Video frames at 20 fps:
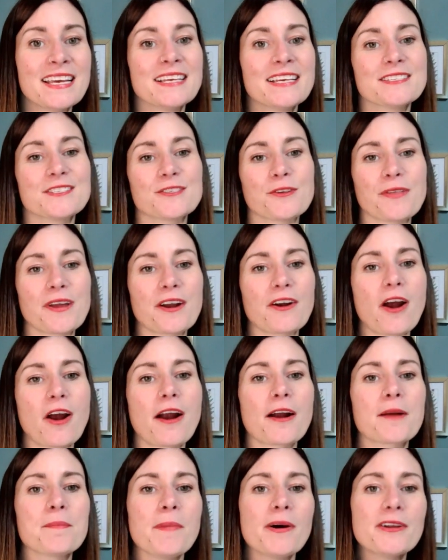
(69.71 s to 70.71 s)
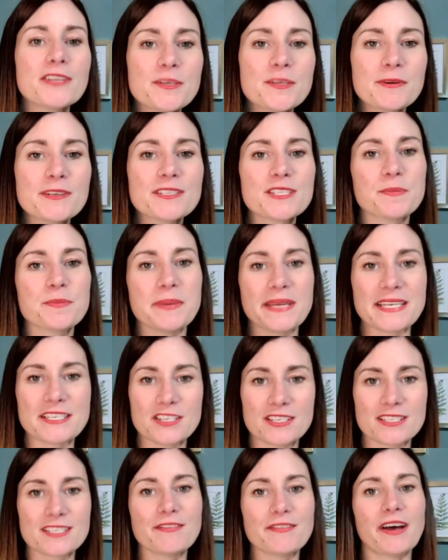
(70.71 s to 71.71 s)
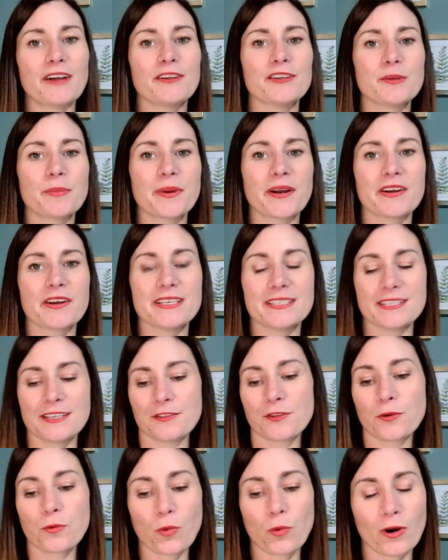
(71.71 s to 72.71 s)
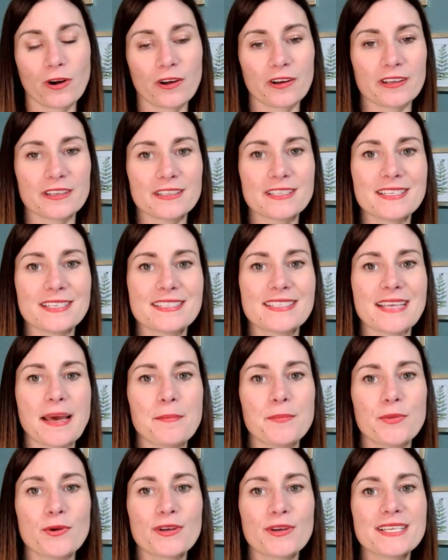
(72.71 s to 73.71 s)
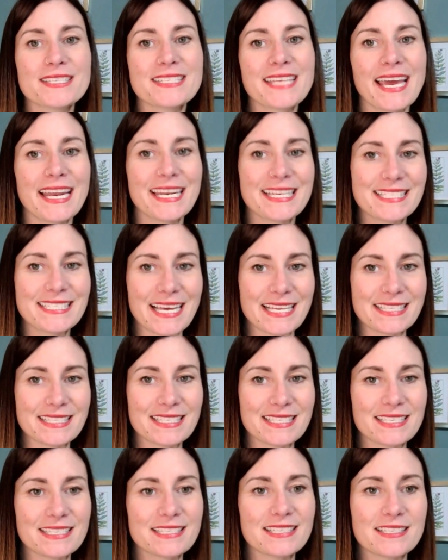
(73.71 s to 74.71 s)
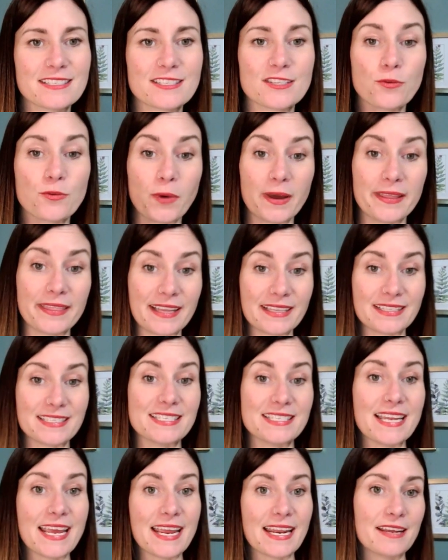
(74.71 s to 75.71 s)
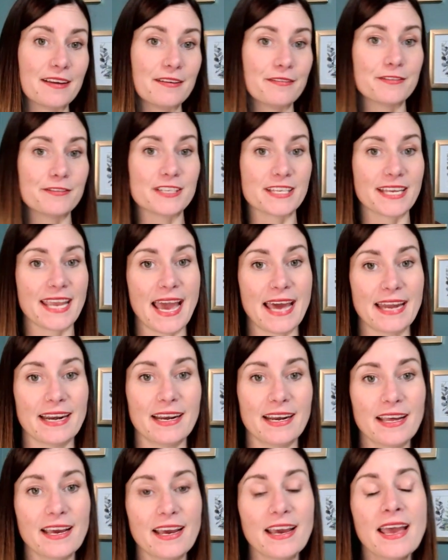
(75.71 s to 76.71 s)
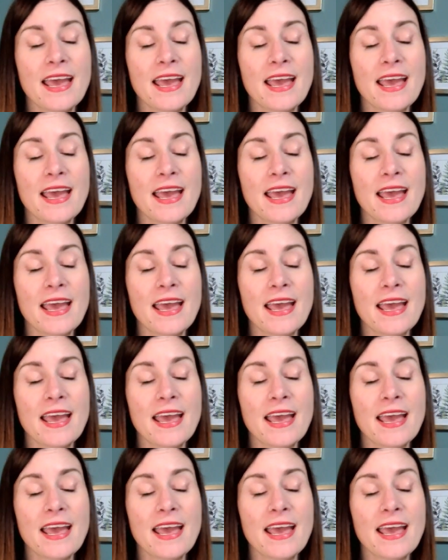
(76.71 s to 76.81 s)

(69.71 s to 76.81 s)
So there are multiple species of elderberries in the world. Sambucus canadensis is the one that's native to Canada